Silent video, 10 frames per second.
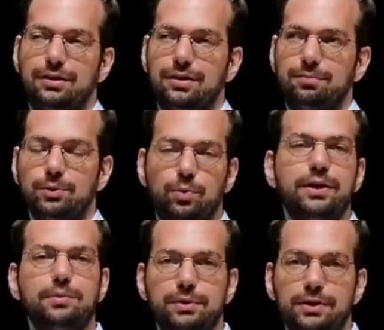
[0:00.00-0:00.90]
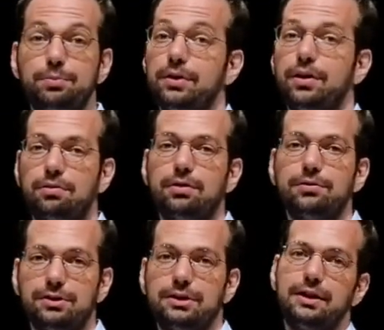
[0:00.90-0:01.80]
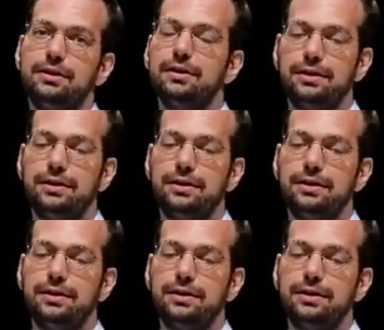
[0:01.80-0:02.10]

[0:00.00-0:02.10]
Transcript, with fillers: um, quite a bit, but not all of the data,